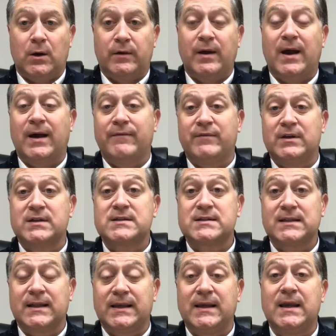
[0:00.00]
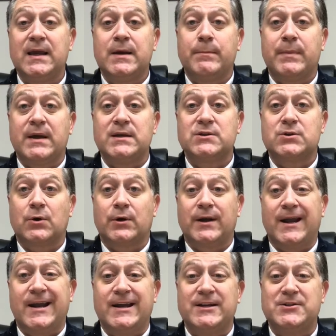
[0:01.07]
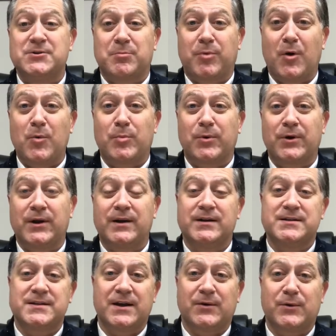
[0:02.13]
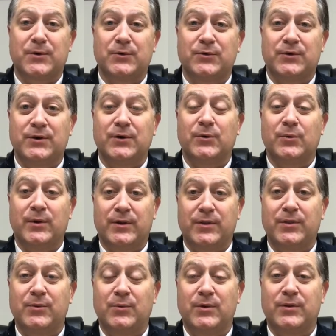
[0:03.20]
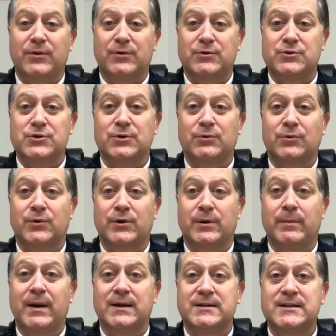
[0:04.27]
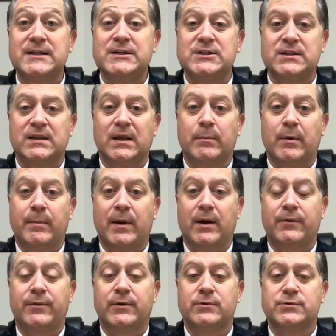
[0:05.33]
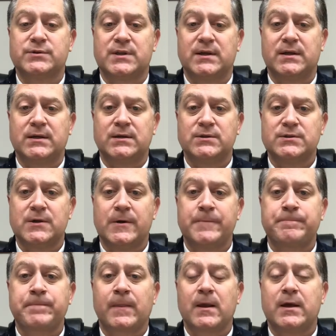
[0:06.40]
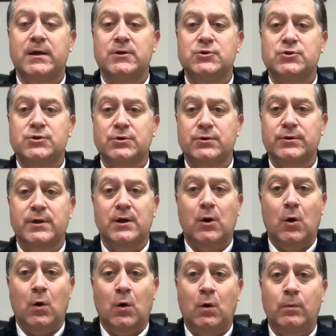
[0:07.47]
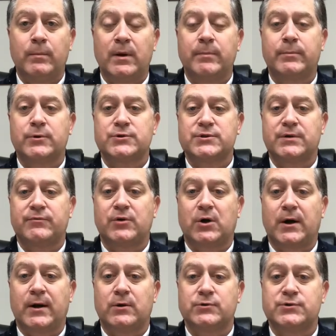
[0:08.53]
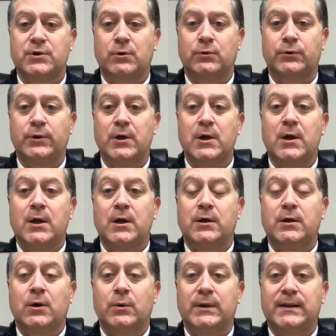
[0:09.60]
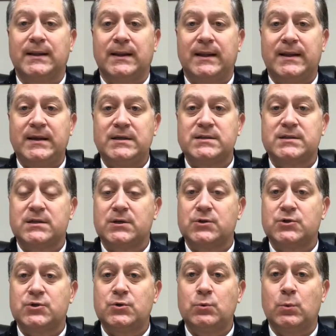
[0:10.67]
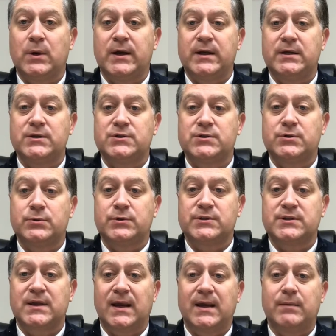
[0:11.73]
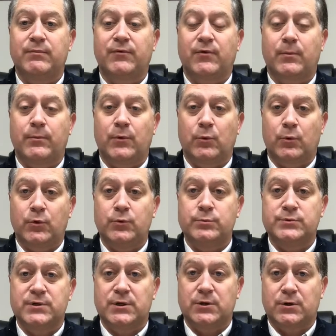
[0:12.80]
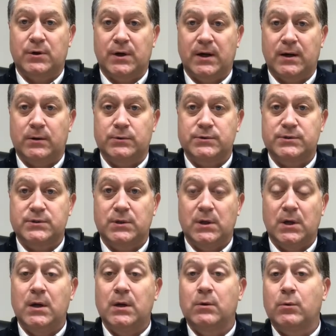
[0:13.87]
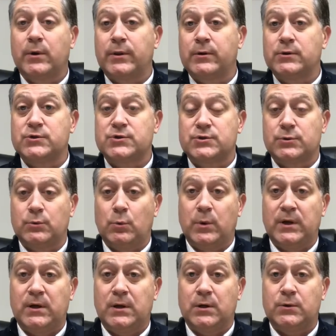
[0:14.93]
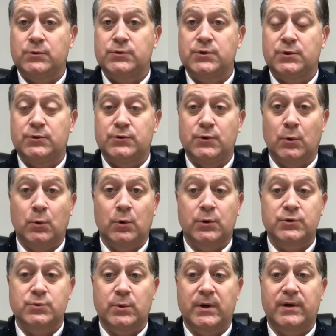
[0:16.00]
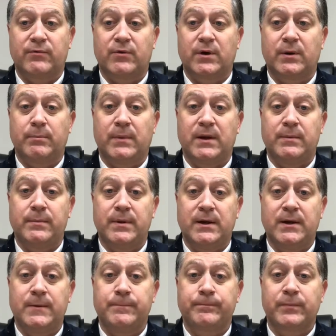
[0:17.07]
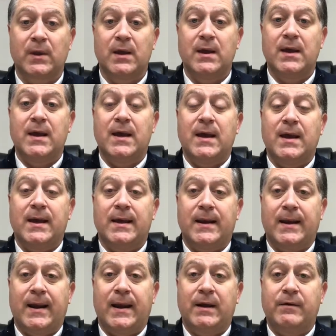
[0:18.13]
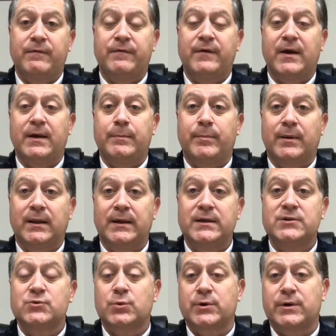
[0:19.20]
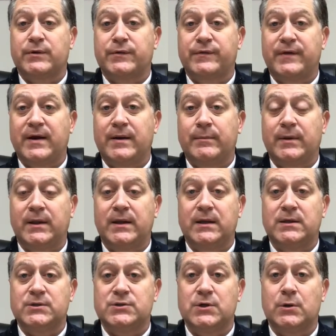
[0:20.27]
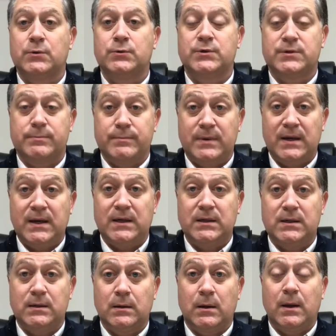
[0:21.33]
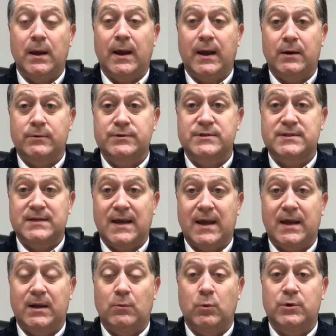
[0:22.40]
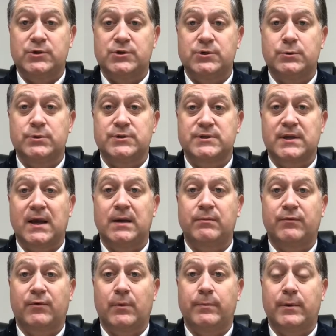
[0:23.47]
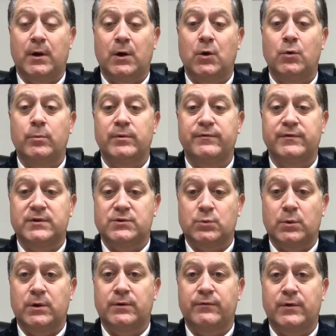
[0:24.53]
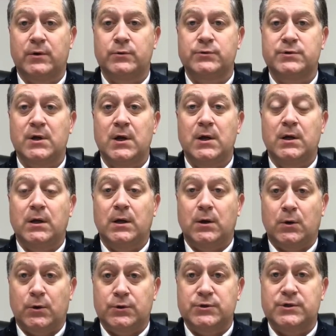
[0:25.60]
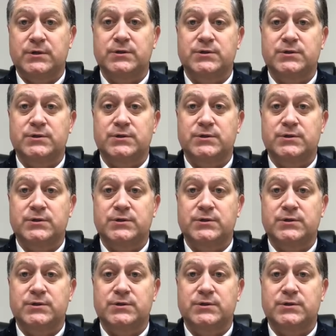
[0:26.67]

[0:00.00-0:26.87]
Obviously, based on age appropriate is how you'll deal with your children about teaching them about those things. Ensure that all members of your household know at least two ways to escape from the rooms in your house, whether it's through windows, doors, whatever it may be. And have a place where your family is known to meet outside once you escape from the home if it's one of those urgent